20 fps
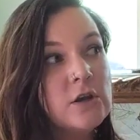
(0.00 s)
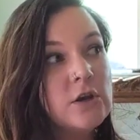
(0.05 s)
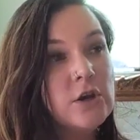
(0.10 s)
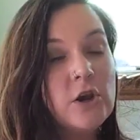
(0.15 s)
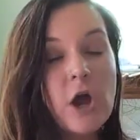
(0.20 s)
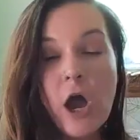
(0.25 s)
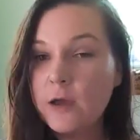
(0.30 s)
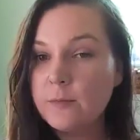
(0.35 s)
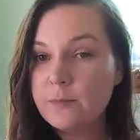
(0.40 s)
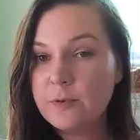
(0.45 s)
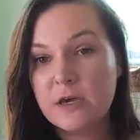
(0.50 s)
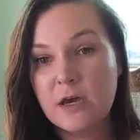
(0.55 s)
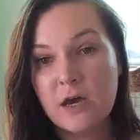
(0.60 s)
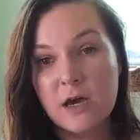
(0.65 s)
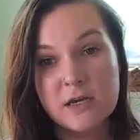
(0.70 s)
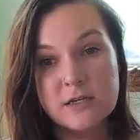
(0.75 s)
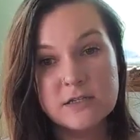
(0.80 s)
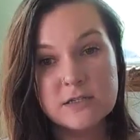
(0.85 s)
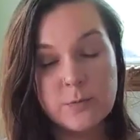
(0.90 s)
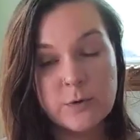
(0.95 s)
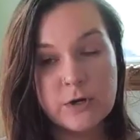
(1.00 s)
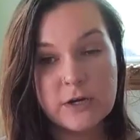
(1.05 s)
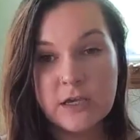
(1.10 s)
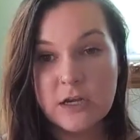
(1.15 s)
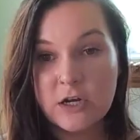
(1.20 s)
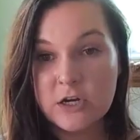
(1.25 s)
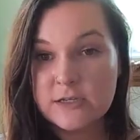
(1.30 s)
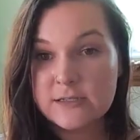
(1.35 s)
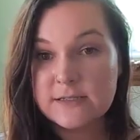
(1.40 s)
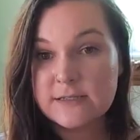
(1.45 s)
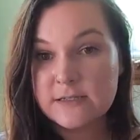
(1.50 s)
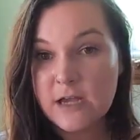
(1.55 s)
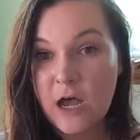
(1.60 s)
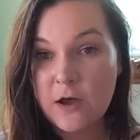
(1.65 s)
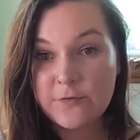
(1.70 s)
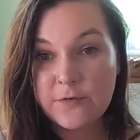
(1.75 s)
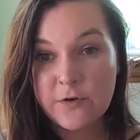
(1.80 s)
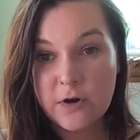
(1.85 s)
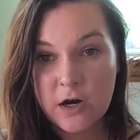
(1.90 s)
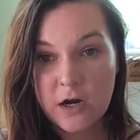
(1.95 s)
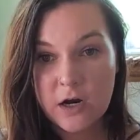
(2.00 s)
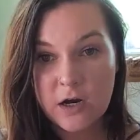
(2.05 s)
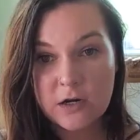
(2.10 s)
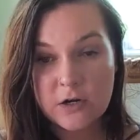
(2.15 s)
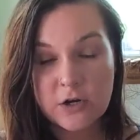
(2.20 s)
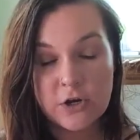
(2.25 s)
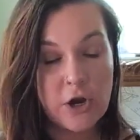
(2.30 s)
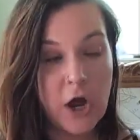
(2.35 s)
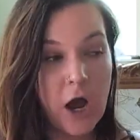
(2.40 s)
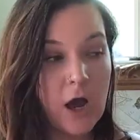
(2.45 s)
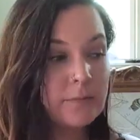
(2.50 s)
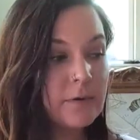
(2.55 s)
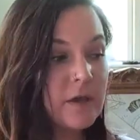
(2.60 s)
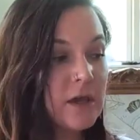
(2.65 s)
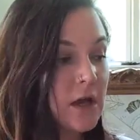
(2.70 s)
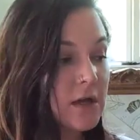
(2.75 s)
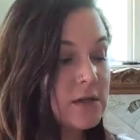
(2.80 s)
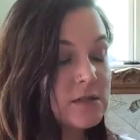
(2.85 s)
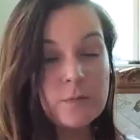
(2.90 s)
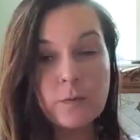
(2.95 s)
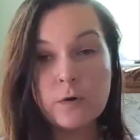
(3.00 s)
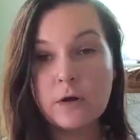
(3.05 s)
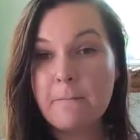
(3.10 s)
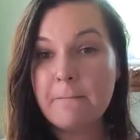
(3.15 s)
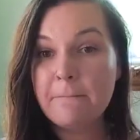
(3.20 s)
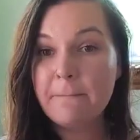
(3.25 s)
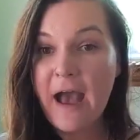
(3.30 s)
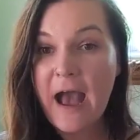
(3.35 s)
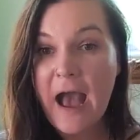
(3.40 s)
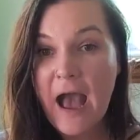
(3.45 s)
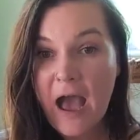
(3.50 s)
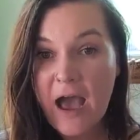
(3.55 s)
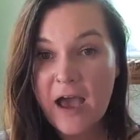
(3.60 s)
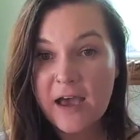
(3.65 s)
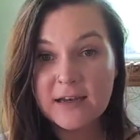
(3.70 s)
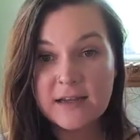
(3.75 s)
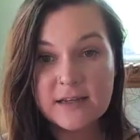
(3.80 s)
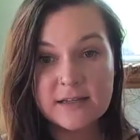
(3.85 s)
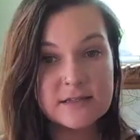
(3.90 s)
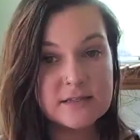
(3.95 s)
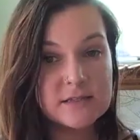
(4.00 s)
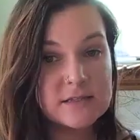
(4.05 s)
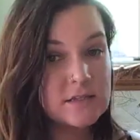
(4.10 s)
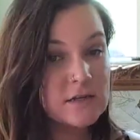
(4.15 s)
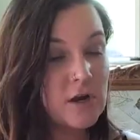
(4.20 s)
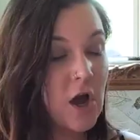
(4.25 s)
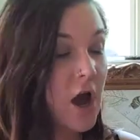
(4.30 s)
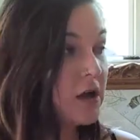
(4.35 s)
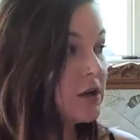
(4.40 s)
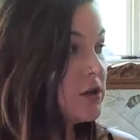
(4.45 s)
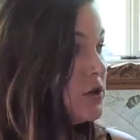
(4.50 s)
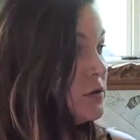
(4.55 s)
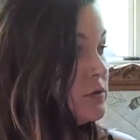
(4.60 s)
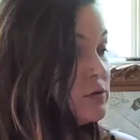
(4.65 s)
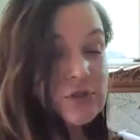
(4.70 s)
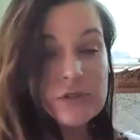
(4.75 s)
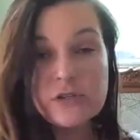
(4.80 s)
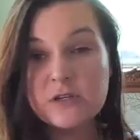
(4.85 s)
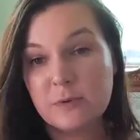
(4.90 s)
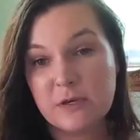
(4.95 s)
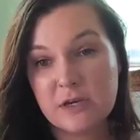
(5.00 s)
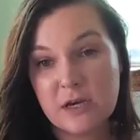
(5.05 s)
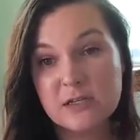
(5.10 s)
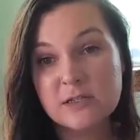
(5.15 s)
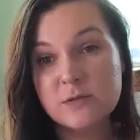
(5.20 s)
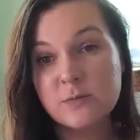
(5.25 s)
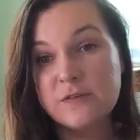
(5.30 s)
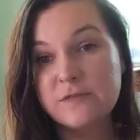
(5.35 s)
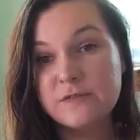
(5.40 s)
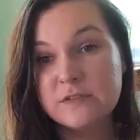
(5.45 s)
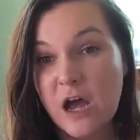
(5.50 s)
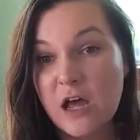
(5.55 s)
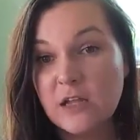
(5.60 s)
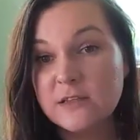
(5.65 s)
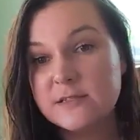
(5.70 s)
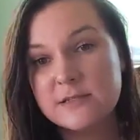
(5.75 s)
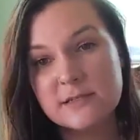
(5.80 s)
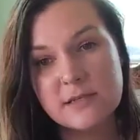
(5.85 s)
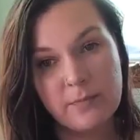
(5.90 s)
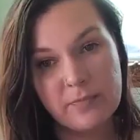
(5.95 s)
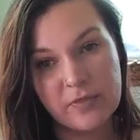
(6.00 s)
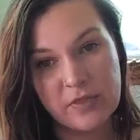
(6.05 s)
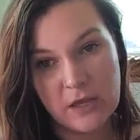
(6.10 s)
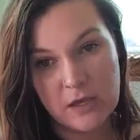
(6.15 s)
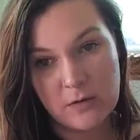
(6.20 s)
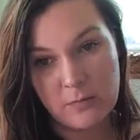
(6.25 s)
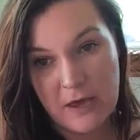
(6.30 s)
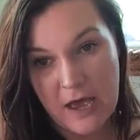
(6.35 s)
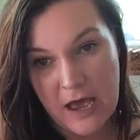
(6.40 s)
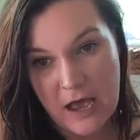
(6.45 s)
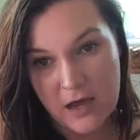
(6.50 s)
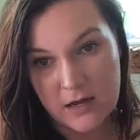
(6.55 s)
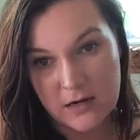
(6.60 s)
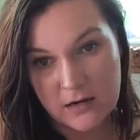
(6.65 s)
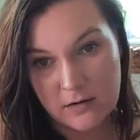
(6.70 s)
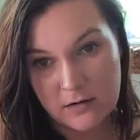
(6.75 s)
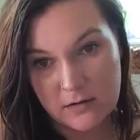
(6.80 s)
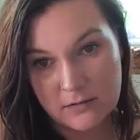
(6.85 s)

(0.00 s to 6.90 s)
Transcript: not because we're here to suffer, not because we're bad. It's not usually because we've done something bad.